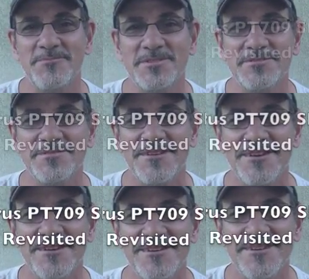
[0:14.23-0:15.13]
Been
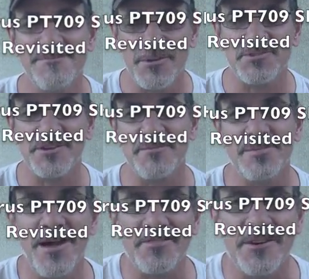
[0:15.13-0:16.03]
posting on the
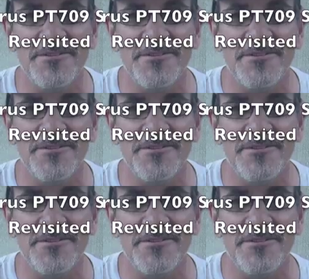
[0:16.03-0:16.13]
blog